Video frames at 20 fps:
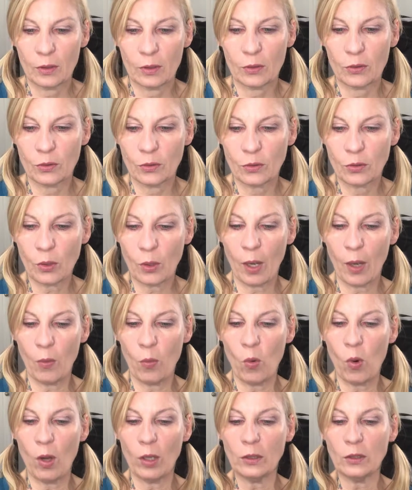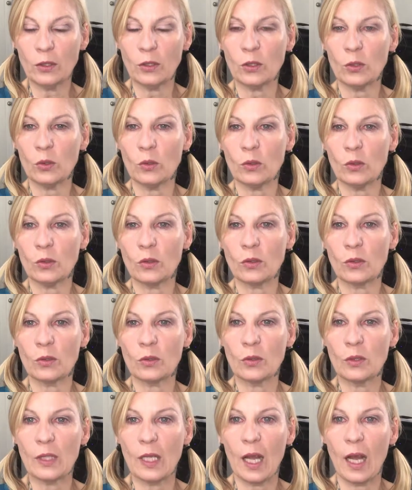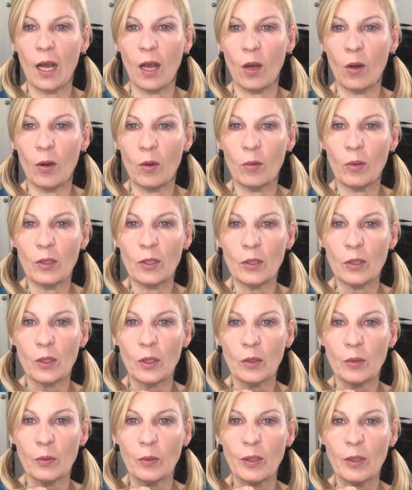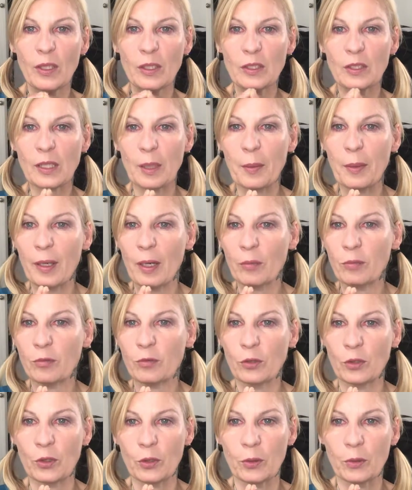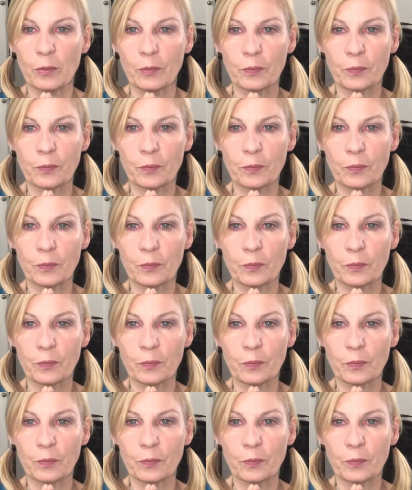So I want you to now. I want to sum it up for you.